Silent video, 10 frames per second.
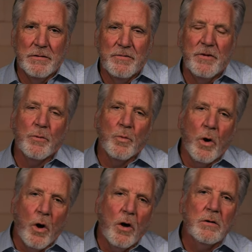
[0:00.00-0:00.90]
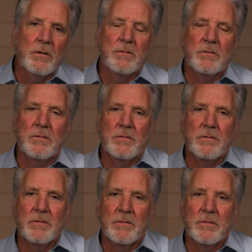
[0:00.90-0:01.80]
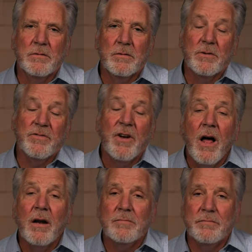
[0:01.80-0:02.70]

It's either wrong or it's not.